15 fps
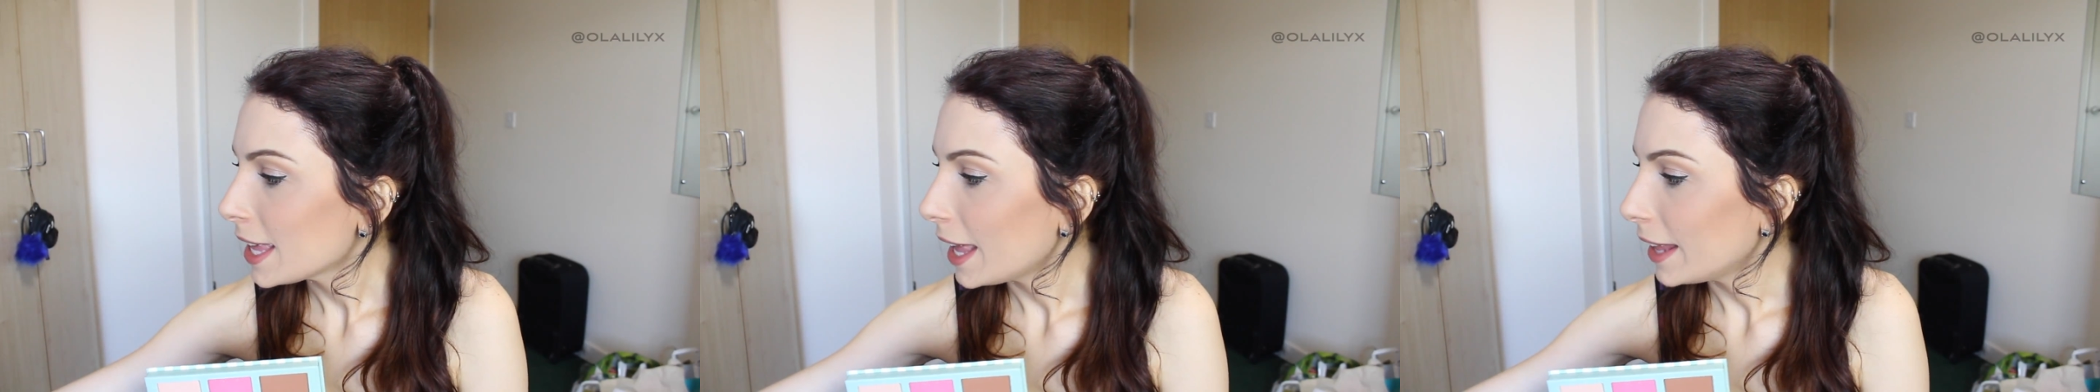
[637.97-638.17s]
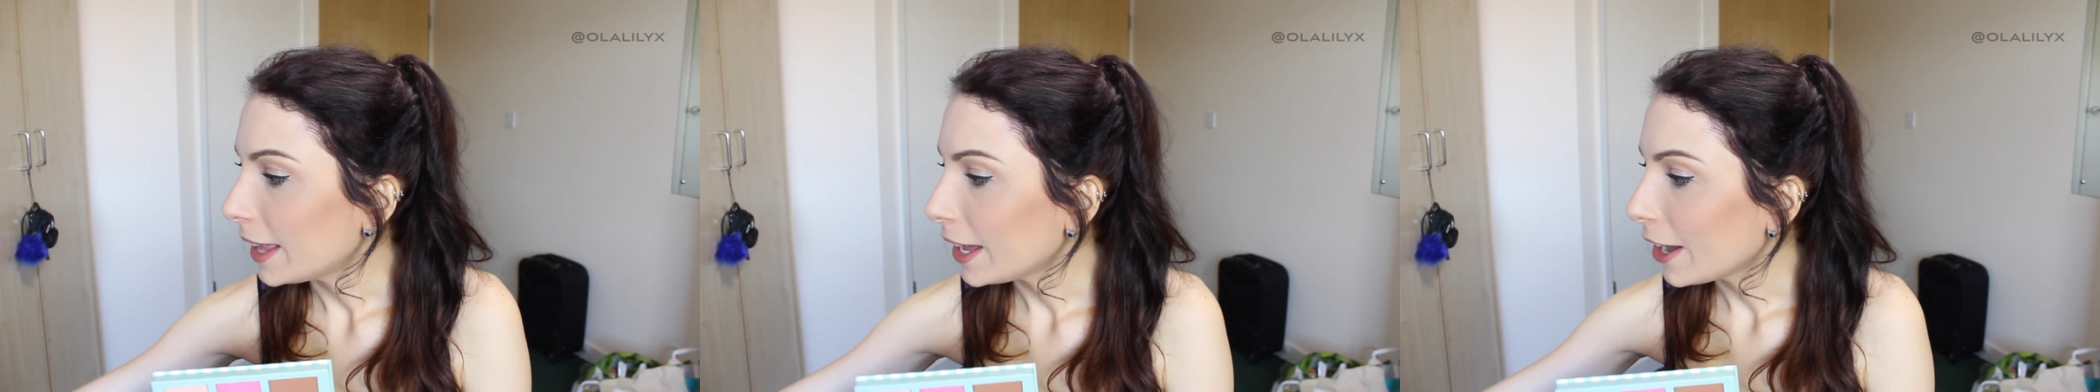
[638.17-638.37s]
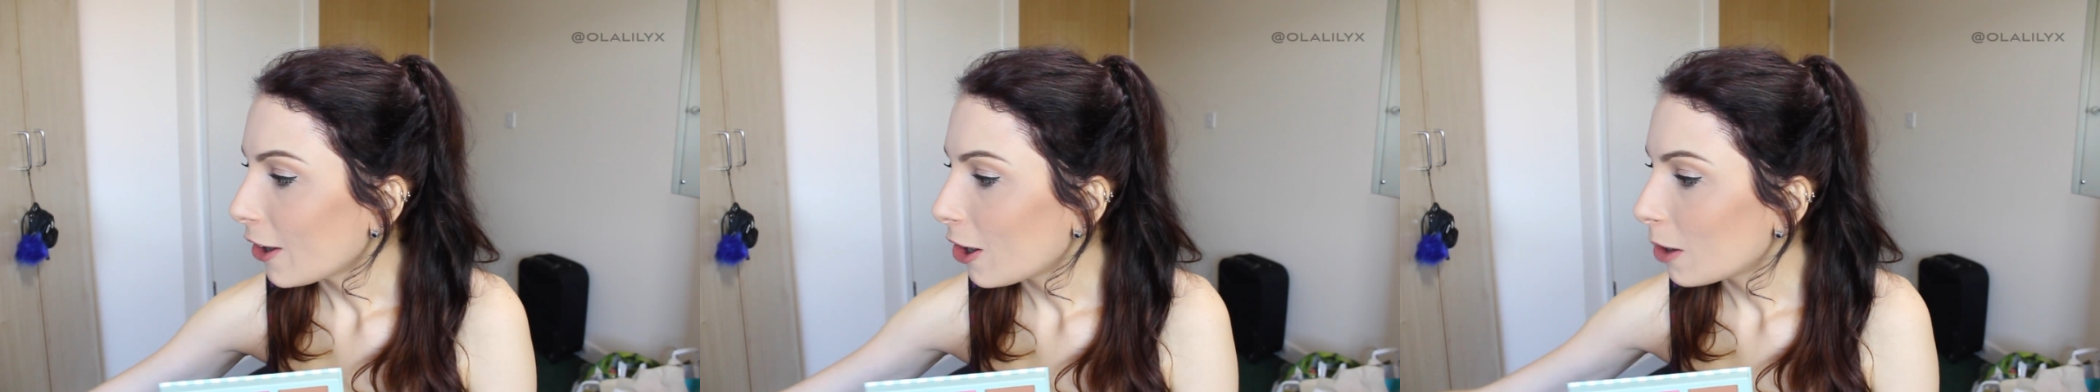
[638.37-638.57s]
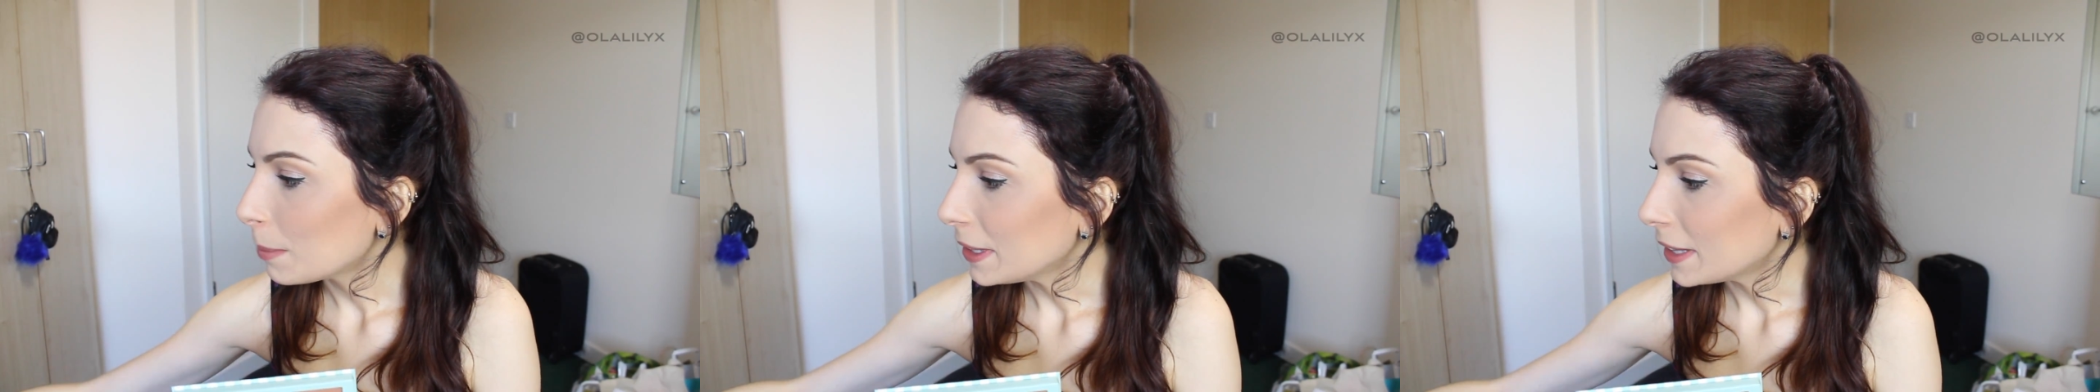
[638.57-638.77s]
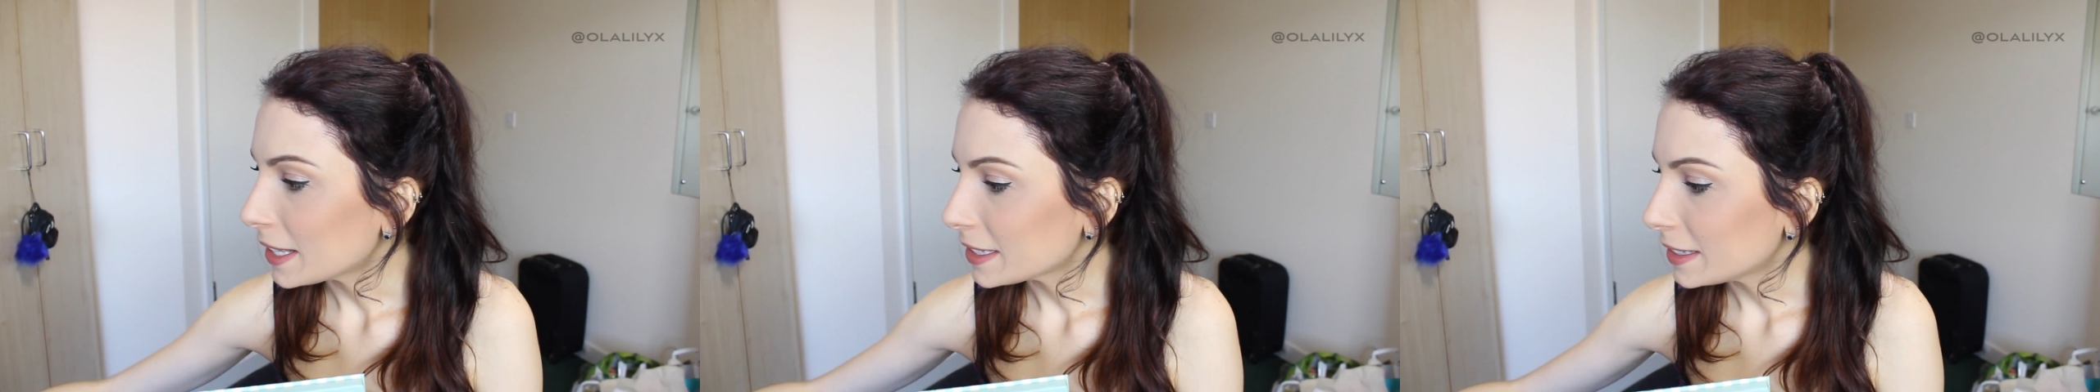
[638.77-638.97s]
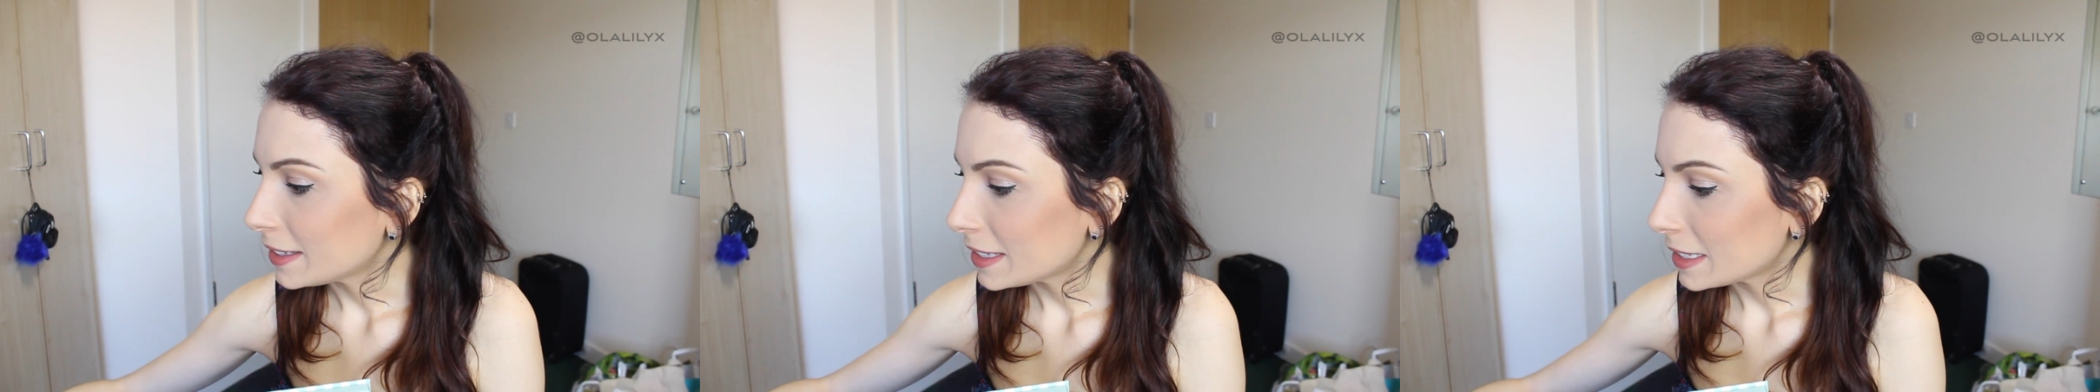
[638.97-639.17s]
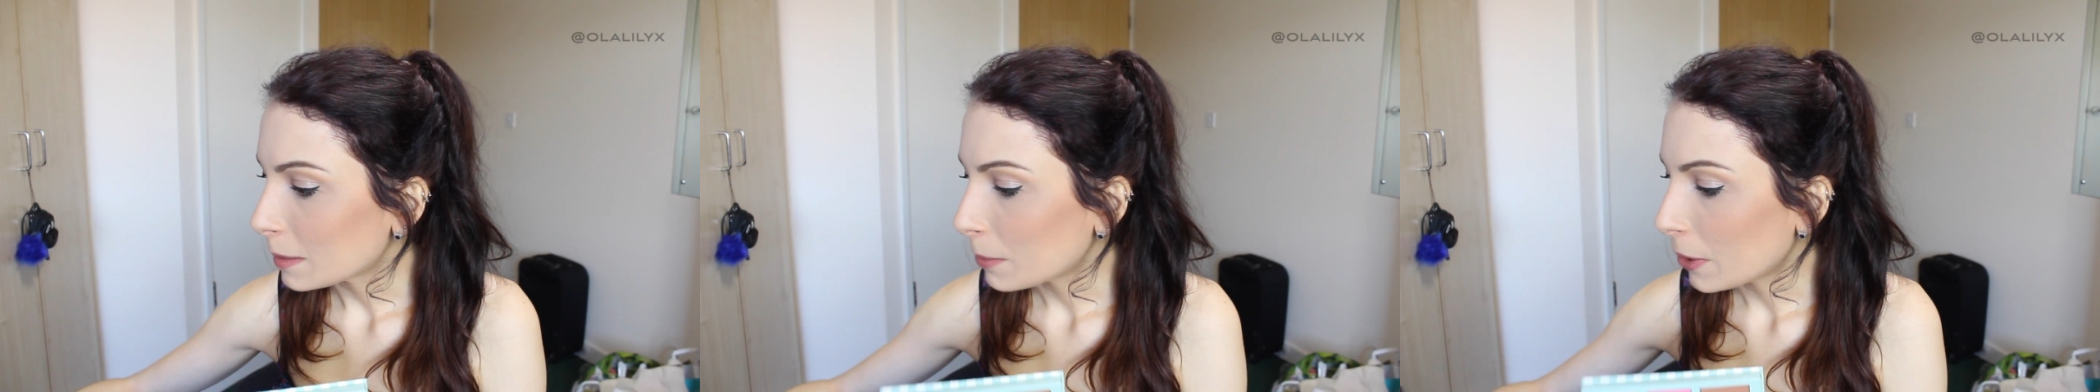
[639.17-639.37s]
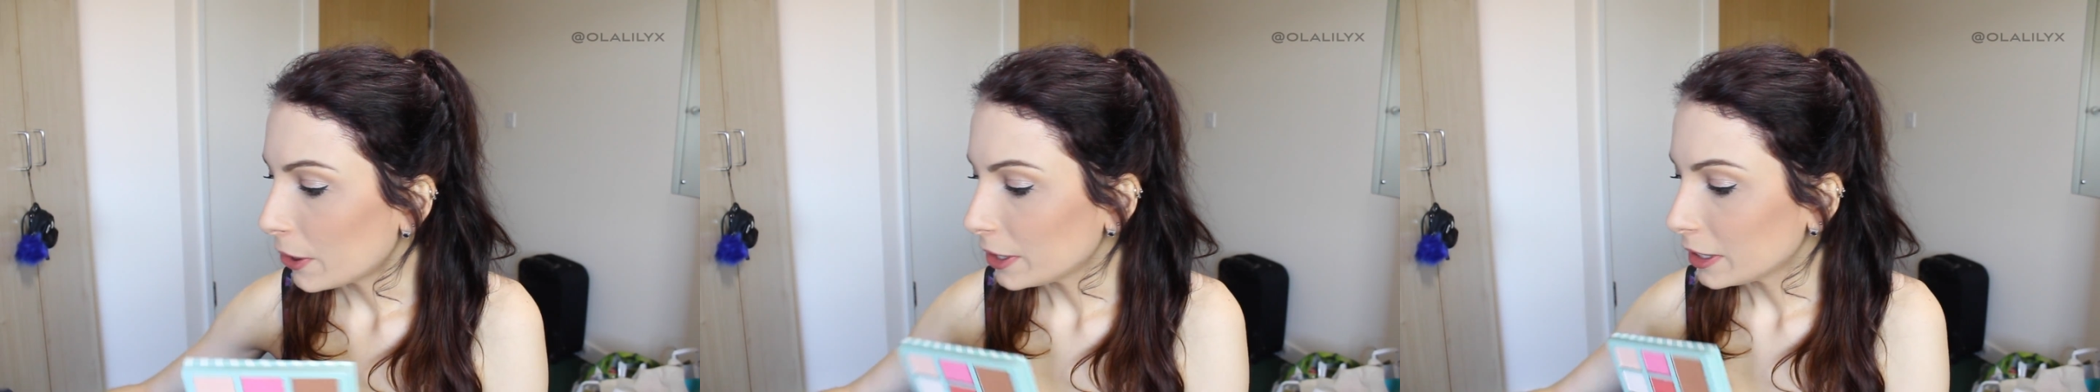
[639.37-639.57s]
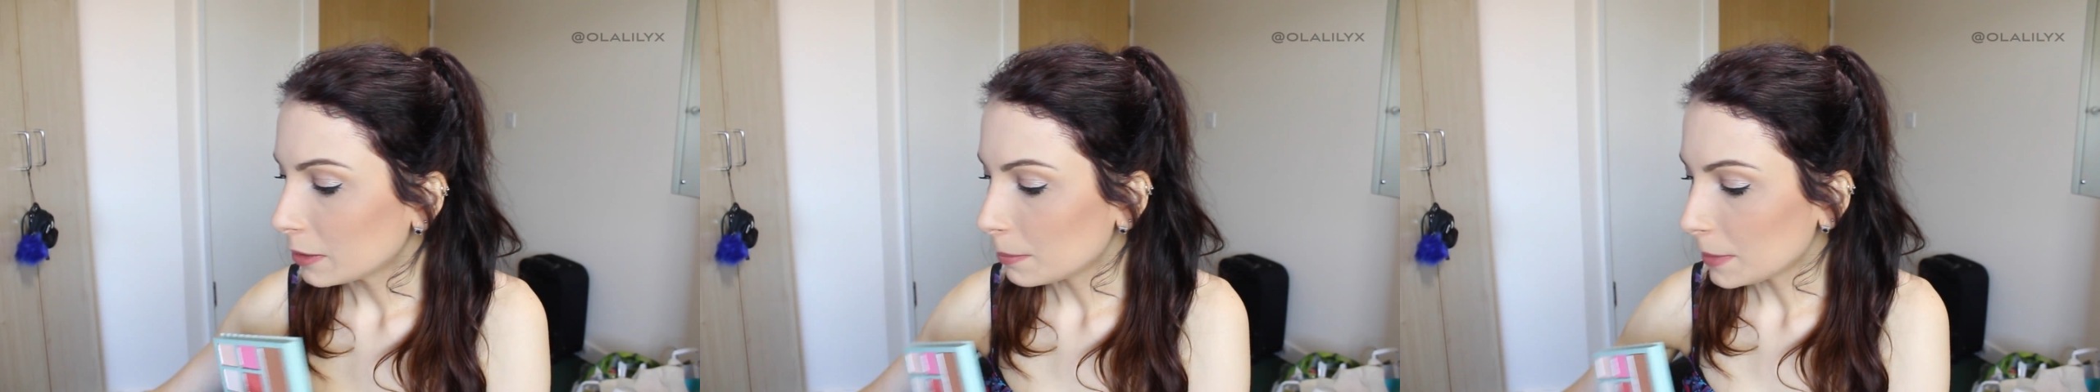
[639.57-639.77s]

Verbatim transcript: and i hope it doesn't disappoint